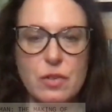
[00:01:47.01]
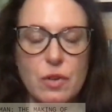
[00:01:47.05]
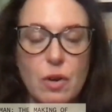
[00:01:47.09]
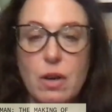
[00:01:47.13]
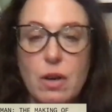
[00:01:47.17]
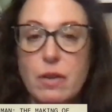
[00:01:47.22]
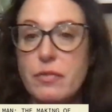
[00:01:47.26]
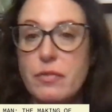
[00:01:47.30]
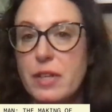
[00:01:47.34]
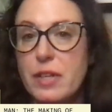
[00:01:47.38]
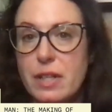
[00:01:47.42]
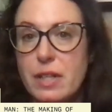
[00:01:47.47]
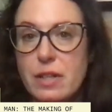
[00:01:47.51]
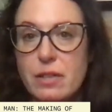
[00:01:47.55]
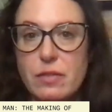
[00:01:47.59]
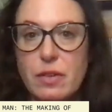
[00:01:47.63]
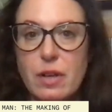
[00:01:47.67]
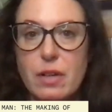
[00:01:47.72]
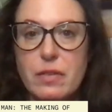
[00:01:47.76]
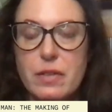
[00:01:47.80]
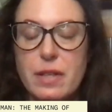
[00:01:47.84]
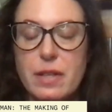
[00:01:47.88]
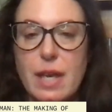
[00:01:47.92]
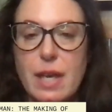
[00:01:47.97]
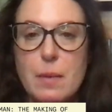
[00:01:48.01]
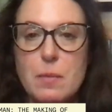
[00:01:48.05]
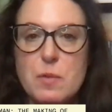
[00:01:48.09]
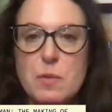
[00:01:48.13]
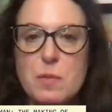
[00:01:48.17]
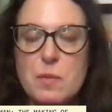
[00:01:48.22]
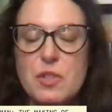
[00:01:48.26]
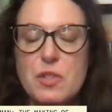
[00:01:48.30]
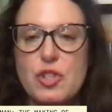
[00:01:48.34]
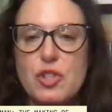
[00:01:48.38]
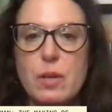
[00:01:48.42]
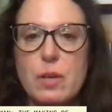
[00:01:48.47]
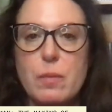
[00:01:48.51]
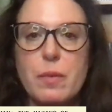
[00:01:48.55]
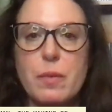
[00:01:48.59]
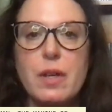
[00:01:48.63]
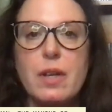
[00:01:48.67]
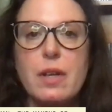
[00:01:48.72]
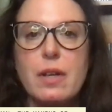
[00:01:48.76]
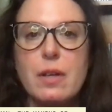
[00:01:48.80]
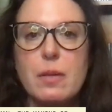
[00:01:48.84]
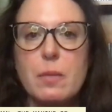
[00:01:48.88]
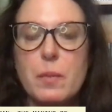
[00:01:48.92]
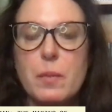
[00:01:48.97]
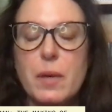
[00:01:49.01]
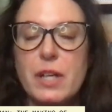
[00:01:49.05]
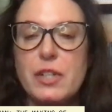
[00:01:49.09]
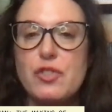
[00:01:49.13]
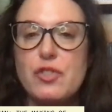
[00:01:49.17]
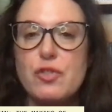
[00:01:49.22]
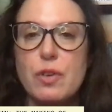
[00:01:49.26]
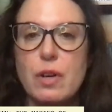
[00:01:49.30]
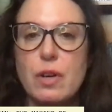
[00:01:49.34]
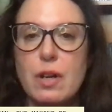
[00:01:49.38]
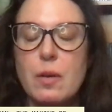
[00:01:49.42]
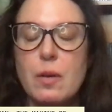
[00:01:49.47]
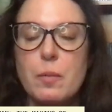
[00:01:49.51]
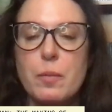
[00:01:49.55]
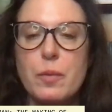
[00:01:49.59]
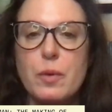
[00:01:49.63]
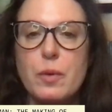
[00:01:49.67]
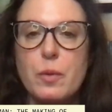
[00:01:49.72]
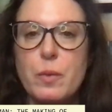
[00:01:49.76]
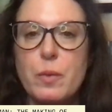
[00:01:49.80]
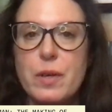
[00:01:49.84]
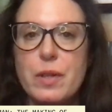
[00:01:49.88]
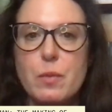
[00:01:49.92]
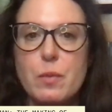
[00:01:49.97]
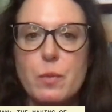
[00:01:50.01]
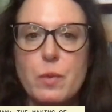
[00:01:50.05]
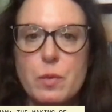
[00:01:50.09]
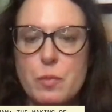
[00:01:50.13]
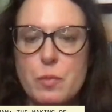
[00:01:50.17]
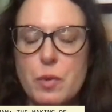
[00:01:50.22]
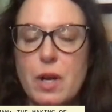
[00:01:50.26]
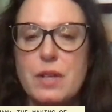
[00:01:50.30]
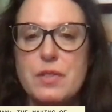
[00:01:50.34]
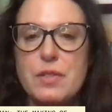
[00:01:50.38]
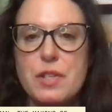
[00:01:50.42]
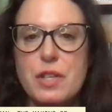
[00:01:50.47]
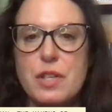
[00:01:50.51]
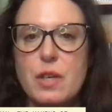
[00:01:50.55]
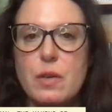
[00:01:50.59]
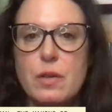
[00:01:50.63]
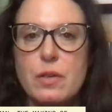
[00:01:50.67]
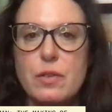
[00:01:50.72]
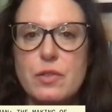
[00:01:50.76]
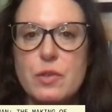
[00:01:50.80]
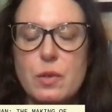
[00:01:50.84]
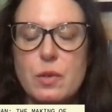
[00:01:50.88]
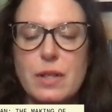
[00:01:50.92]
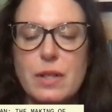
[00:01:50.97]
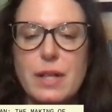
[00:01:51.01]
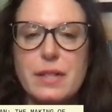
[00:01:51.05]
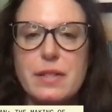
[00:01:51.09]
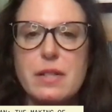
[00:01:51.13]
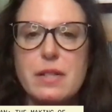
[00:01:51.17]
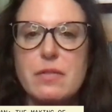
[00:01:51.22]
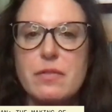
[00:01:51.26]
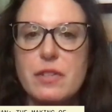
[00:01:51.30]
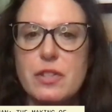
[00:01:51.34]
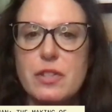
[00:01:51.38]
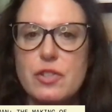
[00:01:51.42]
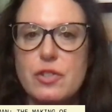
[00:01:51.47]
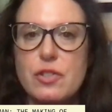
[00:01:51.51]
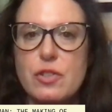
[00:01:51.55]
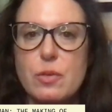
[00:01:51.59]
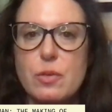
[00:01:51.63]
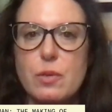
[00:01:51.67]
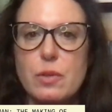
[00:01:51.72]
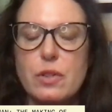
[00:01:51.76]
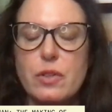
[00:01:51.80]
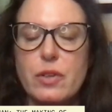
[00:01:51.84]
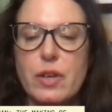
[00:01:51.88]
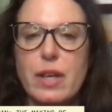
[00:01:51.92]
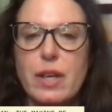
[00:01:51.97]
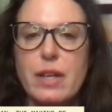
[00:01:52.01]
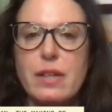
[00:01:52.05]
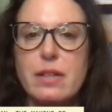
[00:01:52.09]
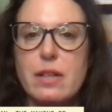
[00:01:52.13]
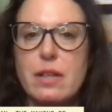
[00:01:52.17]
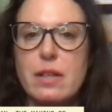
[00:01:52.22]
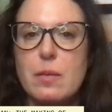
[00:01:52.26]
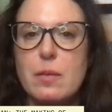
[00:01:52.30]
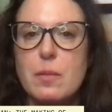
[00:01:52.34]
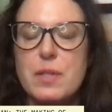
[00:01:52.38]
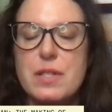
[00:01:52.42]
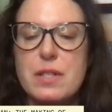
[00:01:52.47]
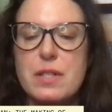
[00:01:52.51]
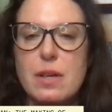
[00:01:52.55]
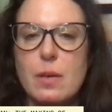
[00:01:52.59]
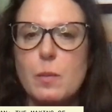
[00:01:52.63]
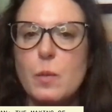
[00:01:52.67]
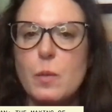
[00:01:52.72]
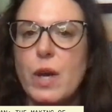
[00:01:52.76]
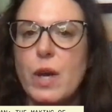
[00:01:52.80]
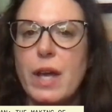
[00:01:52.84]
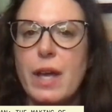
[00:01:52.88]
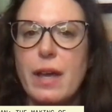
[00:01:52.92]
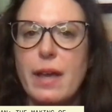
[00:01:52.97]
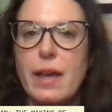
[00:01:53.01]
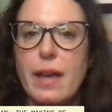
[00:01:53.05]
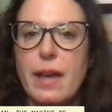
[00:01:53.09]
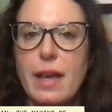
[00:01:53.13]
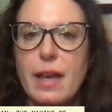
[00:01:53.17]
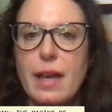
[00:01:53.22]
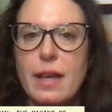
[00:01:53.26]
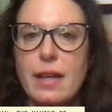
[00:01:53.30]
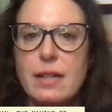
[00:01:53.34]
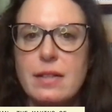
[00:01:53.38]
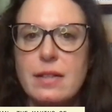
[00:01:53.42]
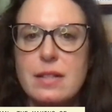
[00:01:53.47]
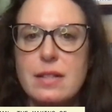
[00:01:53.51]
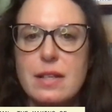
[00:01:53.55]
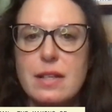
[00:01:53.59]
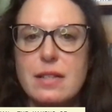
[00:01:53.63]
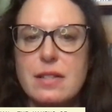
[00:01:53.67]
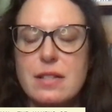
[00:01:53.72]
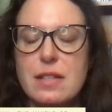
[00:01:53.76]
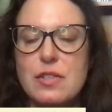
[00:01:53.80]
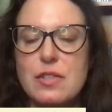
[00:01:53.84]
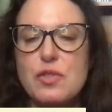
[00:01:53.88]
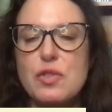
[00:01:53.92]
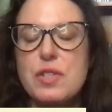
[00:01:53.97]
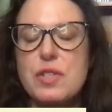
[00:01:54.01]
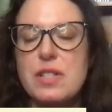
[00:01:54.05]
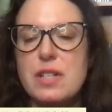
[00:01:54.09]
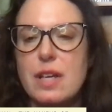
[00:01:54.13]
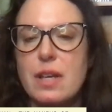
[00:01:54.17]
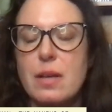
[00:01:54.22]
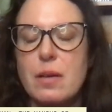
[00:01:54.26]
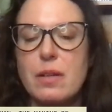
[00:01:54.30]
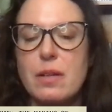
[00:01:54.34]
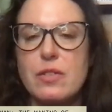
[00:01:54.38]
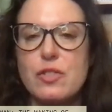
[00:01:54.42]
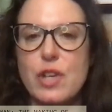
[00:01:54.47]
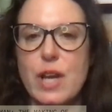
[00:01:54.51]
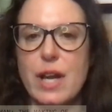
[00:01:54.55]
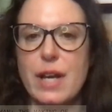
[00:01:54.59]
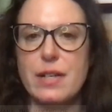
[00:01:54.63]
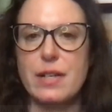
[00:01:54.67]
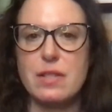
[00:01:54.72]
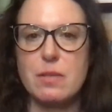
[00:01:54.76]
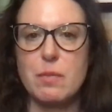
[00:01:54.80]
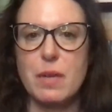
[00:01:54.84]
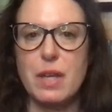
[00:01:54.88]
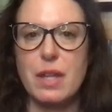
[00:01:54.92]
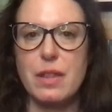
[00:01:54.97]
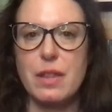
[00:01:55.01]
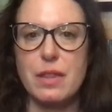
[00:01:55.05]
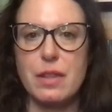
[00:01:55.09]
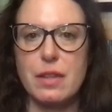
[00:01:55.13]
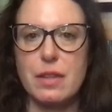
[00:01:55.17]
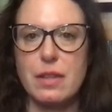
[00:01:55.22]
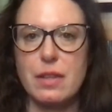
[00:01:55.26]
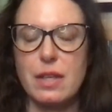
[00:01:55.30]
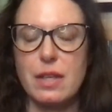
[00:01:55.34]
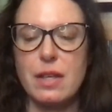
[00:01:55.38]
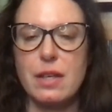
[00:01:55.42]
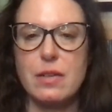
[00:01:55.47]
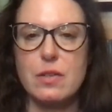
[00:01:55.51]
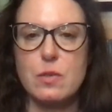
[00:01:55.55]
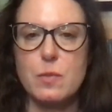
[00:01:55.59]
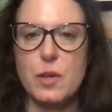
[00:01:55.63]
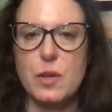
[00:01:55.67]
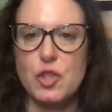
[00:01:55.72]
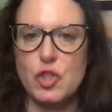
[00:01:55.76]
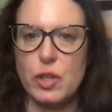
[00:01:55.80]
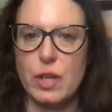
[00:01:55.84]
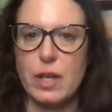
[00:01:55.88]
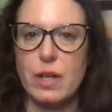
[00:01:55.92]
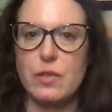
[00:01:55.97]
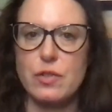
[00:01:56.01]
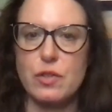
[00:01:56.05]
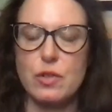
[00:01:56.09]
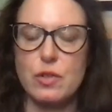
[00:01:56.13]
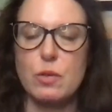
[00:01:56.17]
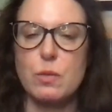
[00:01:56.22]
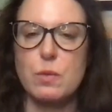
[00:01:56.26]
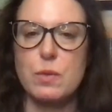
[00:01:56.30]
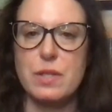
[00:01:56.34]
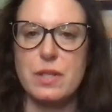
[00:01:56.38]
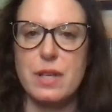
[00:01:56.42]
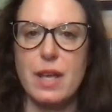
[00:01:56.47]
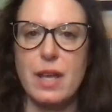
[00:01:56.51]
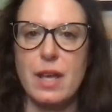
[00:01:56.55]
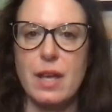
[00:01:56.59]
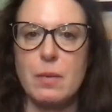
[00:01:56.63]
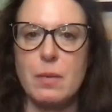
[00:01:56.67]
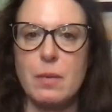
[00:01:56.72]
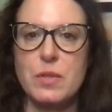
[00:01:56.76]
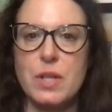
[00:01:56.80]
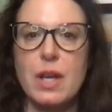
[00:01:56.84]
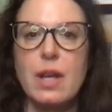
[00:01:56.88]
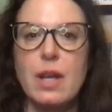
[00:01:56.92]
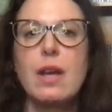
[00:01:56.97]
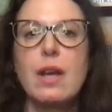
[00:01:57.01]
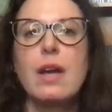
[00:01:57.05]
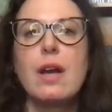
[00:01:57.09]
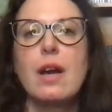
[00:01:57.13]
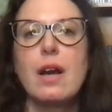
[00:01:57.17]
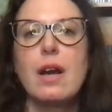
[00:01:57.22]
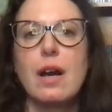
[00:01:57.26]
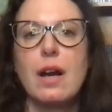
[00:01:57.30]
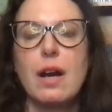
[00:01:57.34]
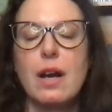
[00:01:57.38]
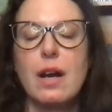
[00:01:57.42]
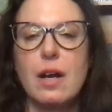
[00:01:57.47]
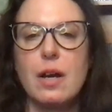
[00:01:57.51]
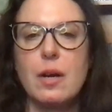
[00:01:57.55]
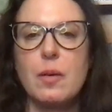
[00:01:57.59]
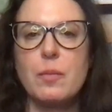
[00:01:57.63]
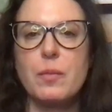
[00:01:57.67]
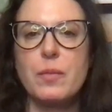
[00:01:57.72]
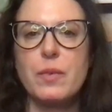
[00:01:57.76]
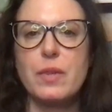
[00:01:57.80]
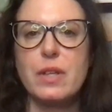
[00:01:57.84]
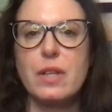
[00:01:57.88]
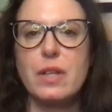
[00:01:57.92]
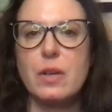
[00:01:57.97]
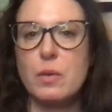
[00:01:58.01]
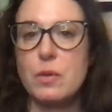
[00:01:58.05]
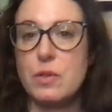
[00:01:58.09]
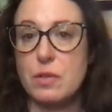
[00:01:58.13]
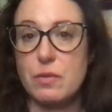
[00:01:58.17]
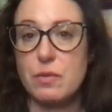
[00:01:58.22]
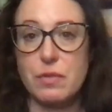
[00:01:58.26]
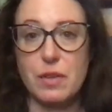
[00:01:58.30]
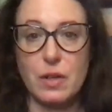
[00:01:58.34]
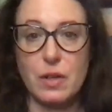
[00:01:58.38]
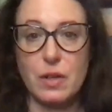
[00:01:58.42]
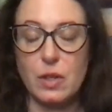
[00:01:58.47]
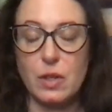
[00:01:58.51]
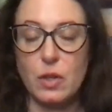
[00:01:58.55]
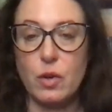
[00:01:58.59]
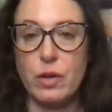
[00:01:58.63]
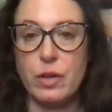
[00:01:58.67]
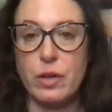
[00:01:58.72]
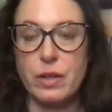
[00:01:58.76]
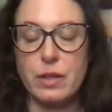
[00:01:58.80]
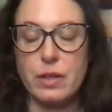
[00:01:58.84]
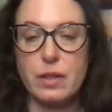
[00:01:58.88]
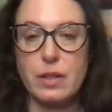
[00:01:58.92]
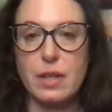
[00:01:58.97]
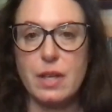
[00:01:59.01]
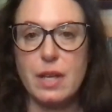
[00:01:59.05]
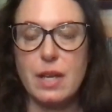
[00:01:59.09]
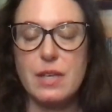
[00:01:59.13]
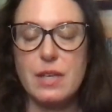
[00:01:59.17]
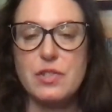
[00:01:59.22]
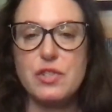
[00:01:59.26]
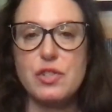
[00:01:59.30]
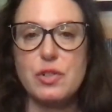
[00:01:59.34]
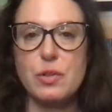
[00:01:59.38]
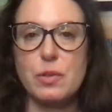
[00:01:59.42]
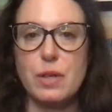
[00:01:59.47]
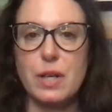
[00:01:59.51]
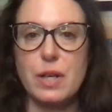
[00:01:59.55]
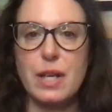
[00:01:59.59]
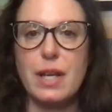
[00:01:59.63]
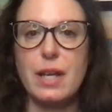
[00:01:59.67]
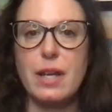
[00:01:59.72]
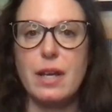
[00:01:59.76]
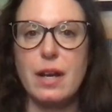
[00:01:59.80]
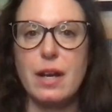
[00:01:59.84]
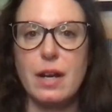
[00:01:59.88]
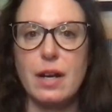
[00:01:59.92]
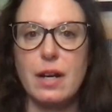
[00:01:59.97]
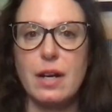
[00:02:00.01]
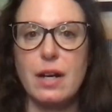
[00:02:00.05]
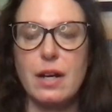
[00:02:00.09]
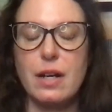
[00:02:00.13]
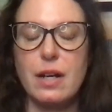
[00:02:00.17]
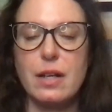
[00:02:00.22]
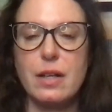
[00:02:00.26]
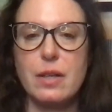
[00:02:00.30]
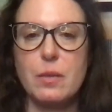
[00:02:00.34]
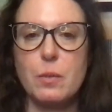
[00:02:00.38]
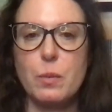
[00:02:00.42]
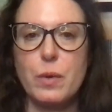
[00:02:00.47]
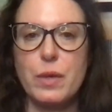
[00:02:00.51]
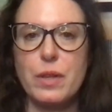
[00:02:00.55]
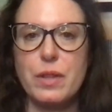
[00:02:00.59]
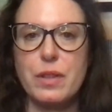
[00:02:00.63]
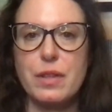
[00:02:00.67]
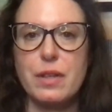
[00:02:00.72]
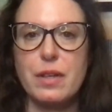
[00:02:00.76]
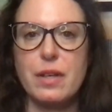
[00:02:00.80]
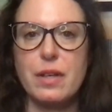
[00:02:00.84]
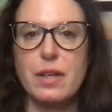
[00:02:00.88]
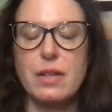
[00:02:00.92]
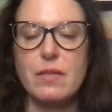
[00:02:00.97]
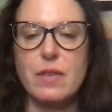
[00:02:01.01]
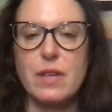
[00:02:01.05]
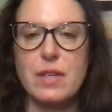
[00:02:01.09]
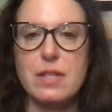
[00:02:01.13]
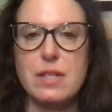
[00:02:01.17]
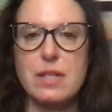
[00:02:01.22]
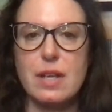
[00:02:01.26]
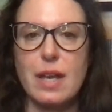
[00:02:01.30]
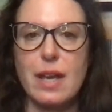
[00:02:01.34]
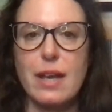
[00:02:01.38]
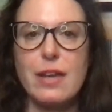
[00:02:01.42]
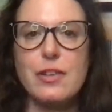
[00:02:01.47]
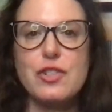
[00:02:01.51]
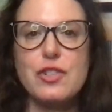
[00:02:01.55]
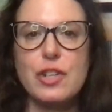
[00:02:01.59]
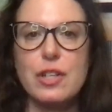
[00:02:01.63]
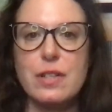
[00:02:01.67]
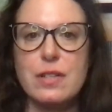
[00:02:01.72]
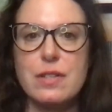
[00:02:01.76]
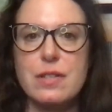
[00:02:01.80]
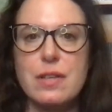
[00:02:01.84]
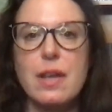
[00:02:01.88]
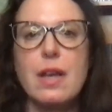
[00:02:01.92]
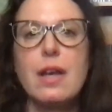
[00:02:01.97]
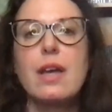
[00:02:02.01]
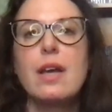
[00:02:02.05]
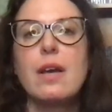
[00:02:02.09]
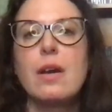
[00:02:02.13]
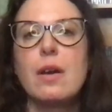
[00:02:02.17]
often involving gamesmanship by Trump with prosecutors or elected officials who are looking into him in some way. And it's interesting, Jack Smith, the special counsel who was named, has a very long history with investigations.